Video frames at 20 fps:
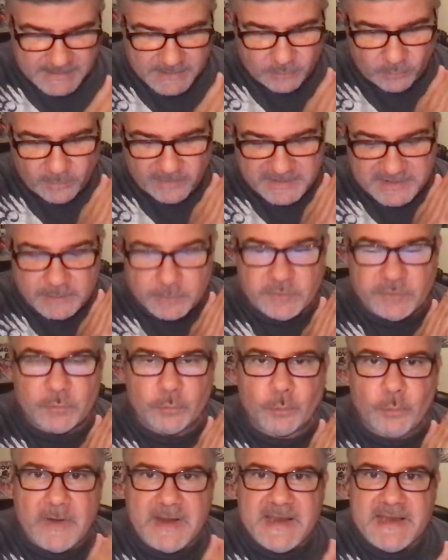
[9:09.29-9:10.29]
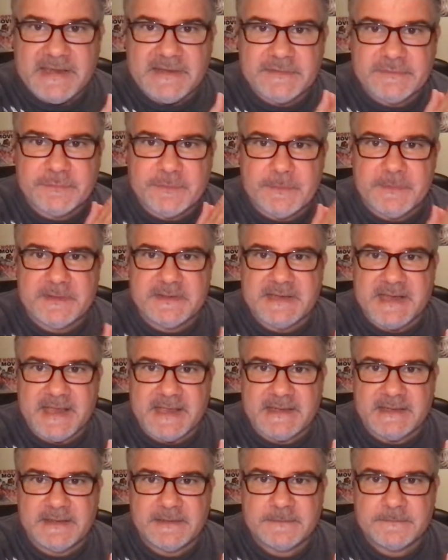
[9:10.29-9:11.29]
when he was raised from the
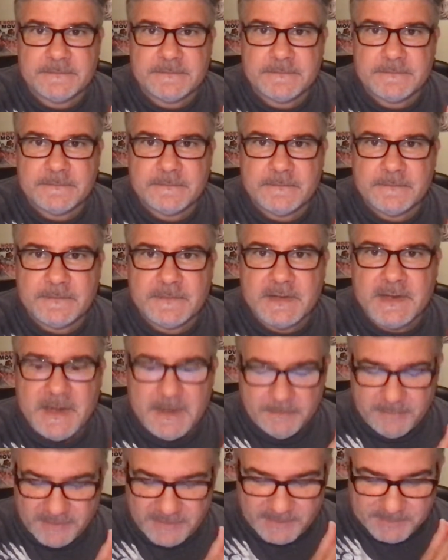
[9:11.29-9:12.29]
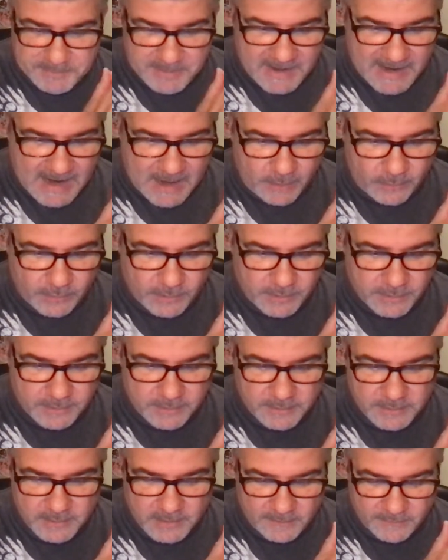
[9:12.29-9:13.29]
dead by the power
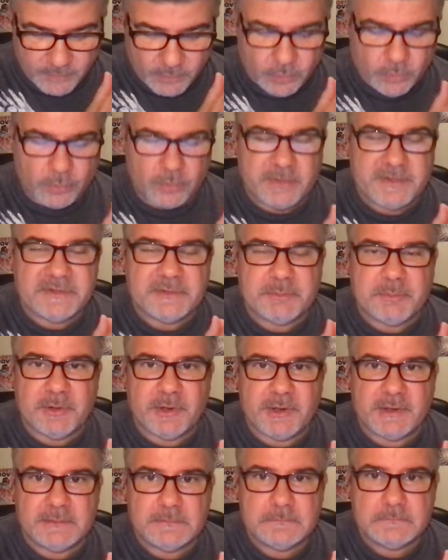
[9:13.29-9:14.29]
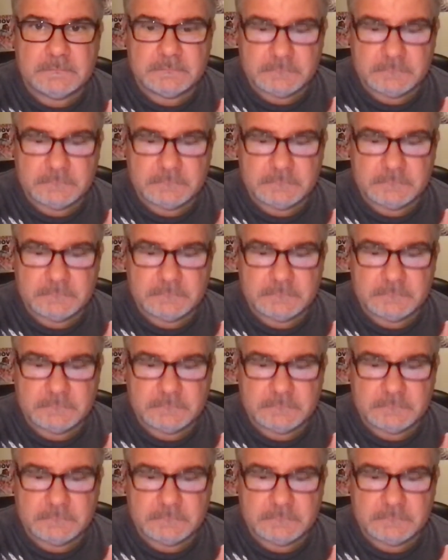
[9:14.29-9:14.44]
of the Holy Spirit.